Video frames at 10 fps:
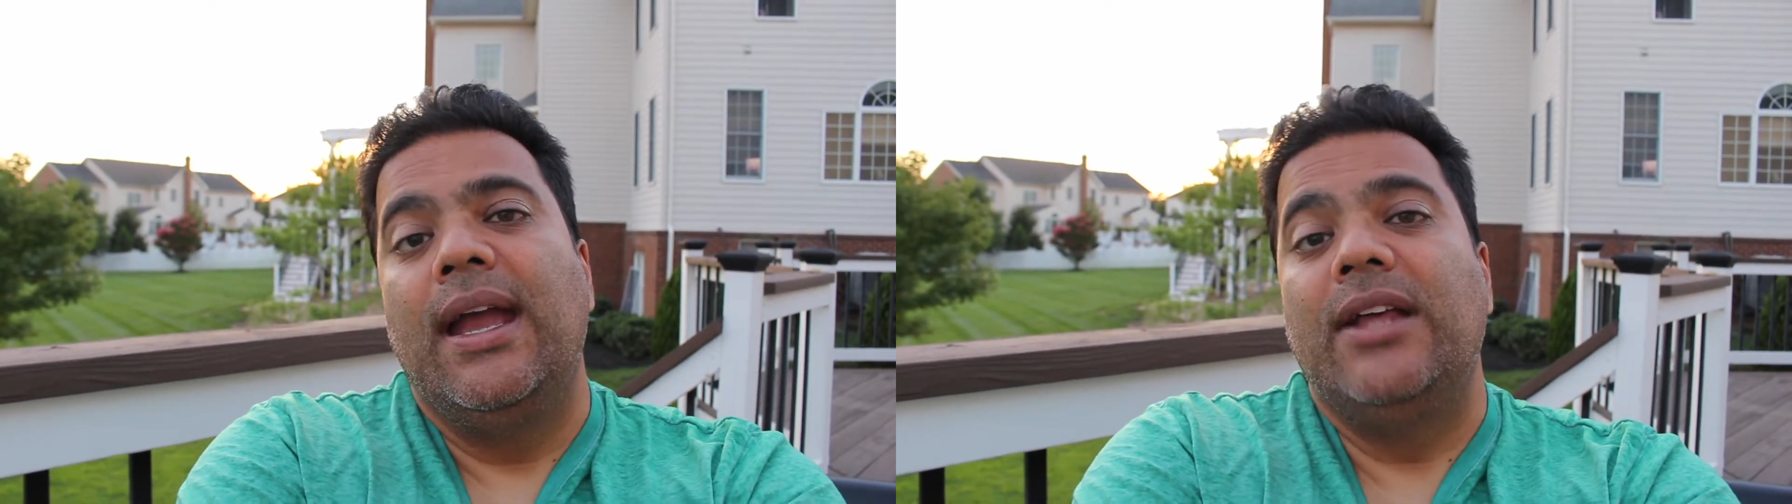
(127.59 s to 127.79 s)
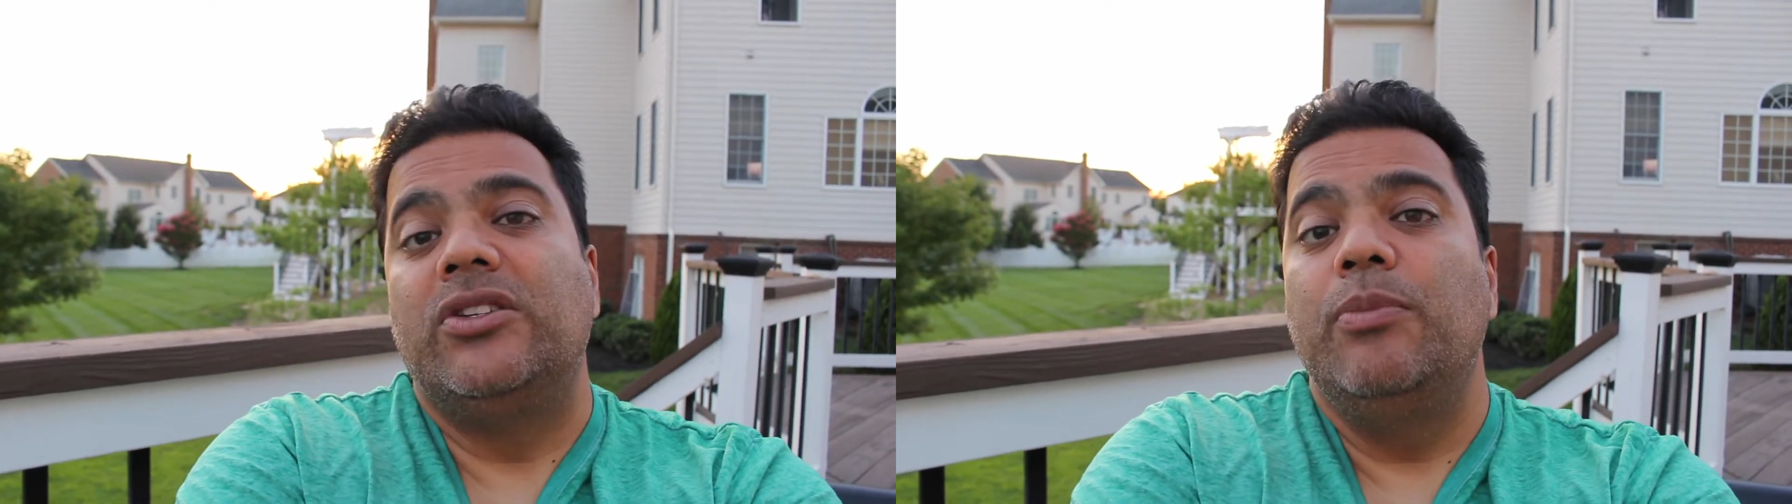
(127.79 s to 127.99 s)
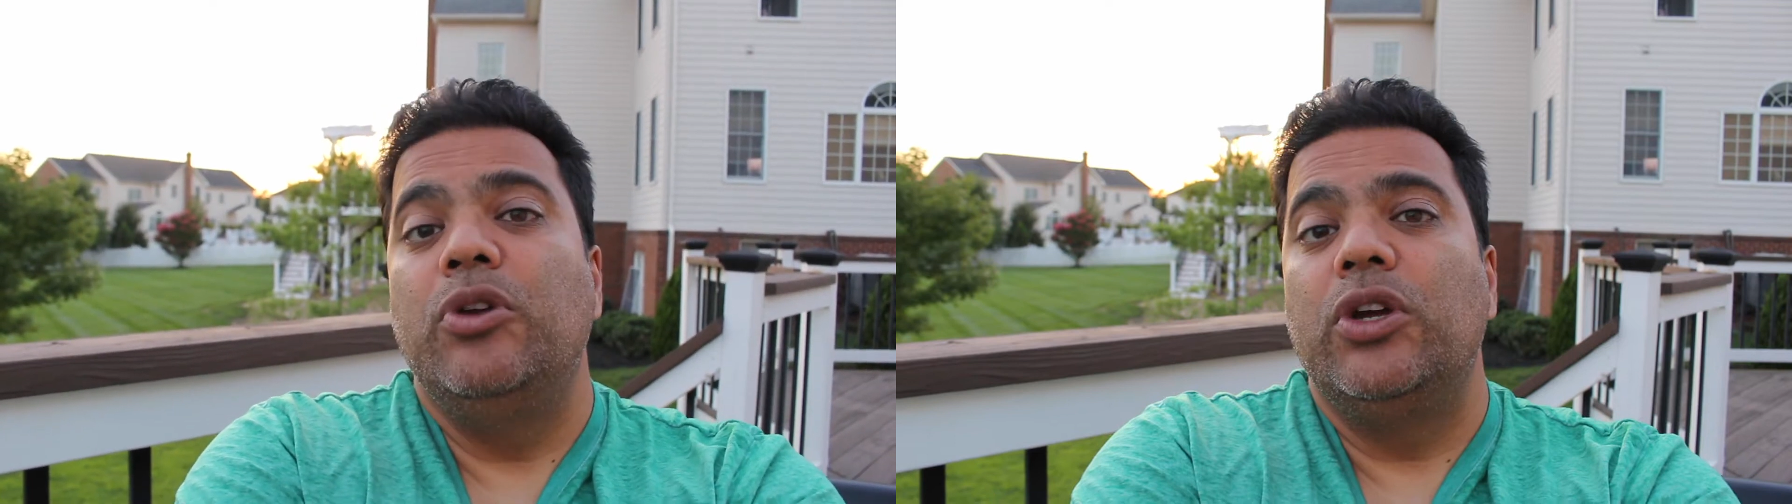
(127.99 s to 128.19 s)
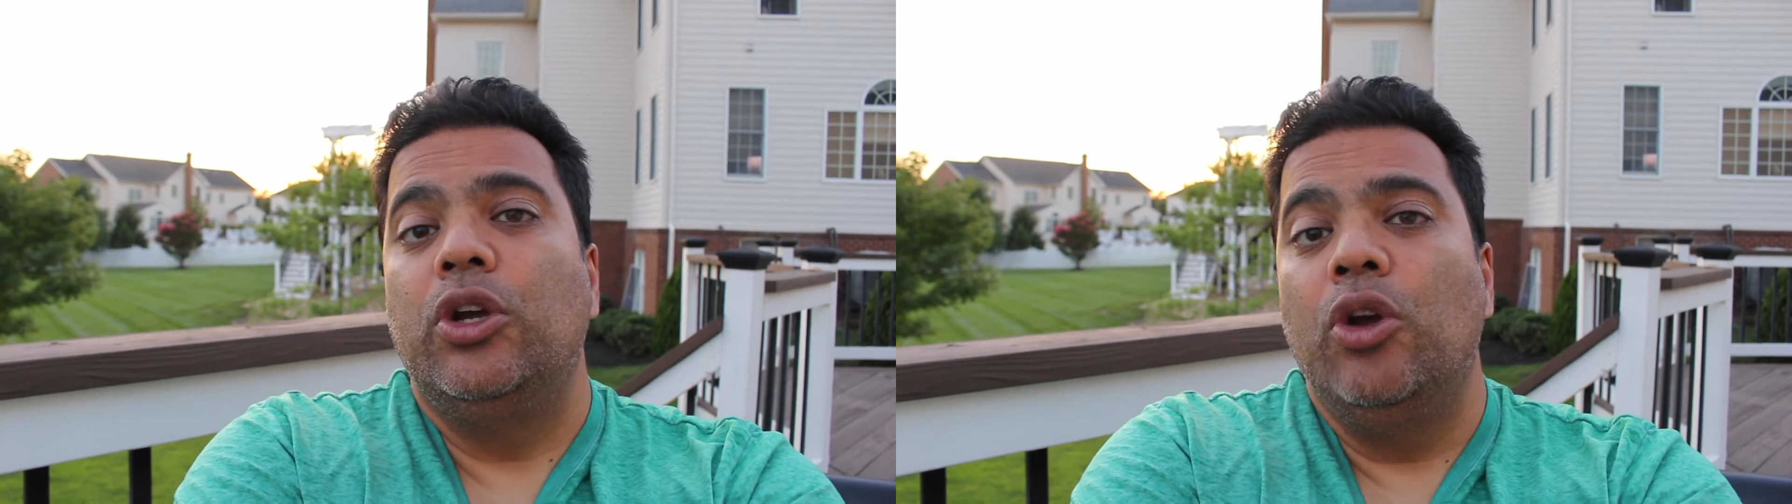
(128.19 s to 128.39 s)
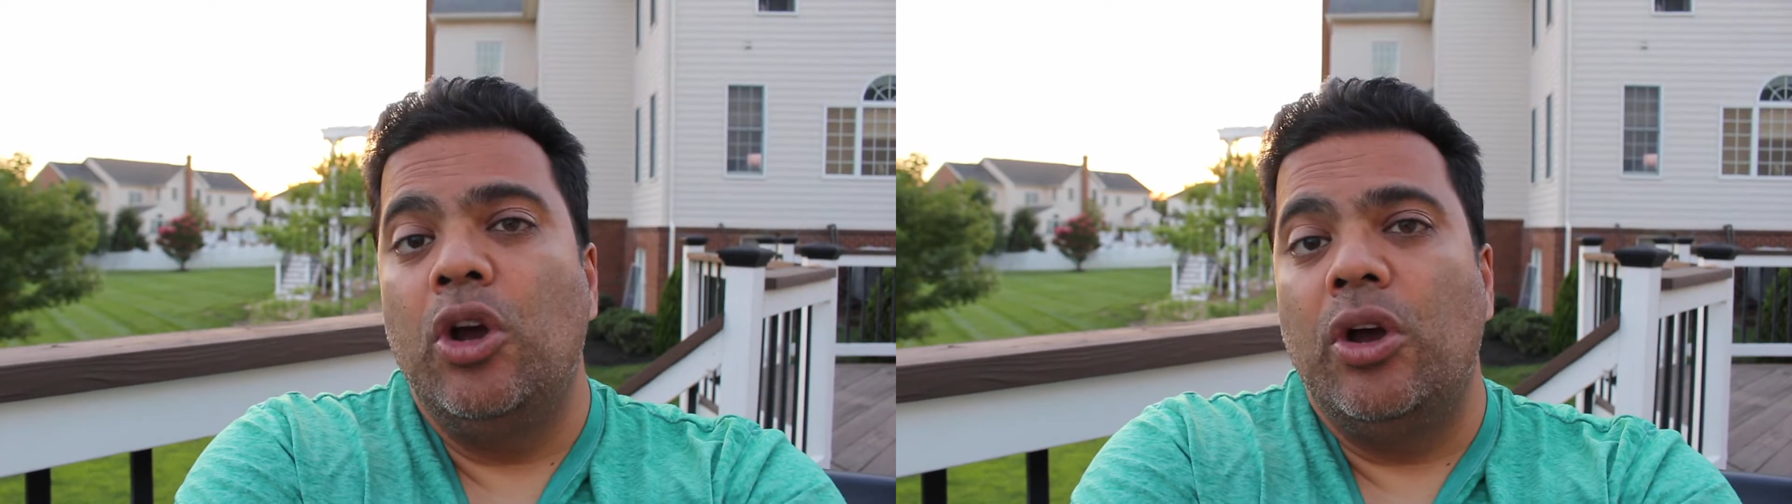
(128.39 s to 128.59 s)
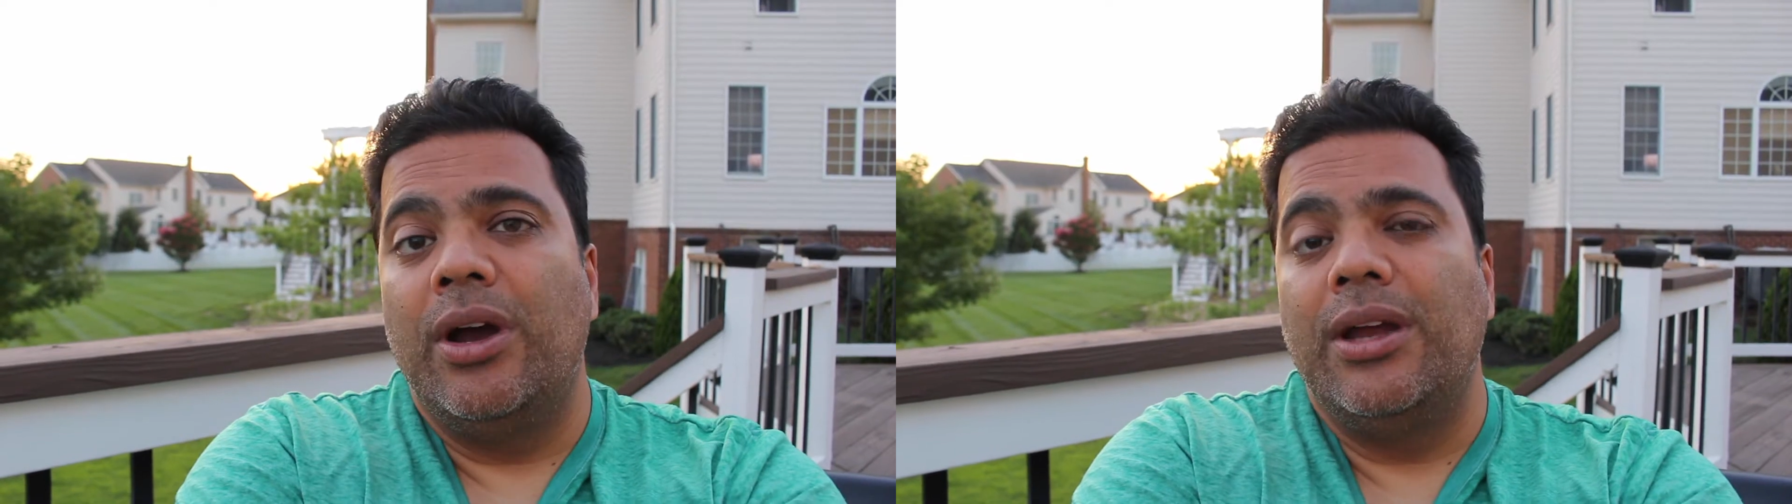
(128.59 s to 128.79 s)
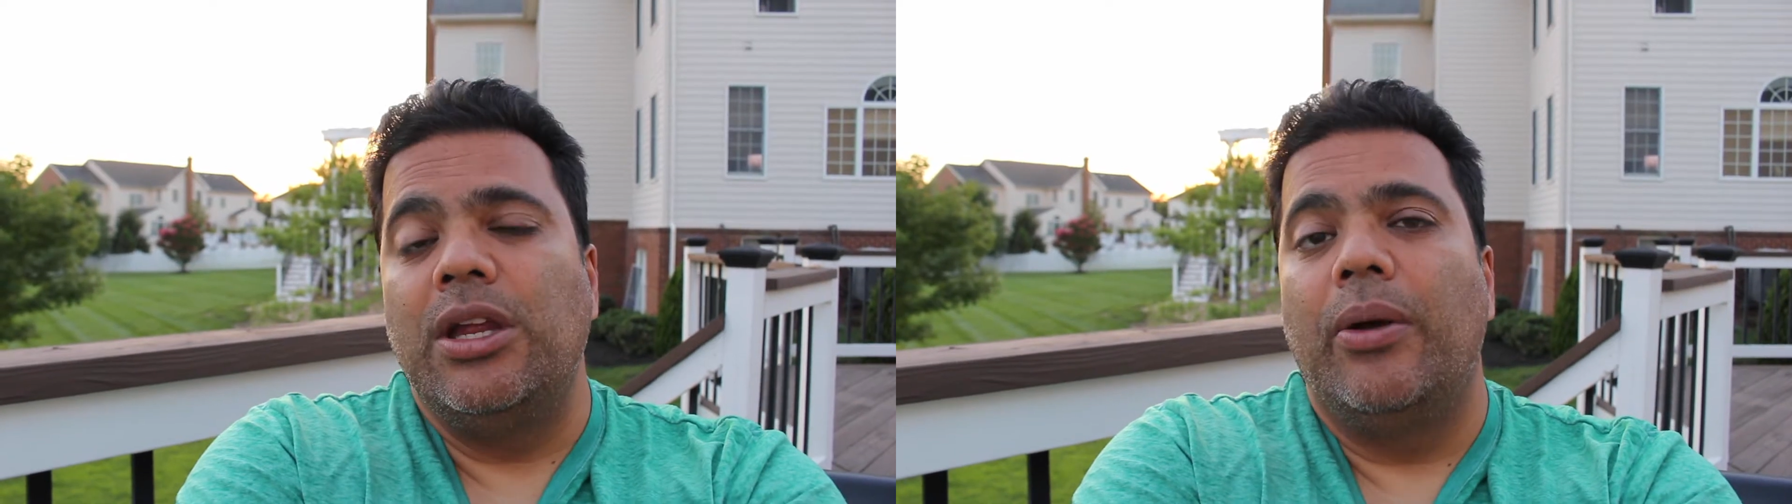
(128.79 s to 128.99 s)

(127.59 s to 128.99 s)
is the music good?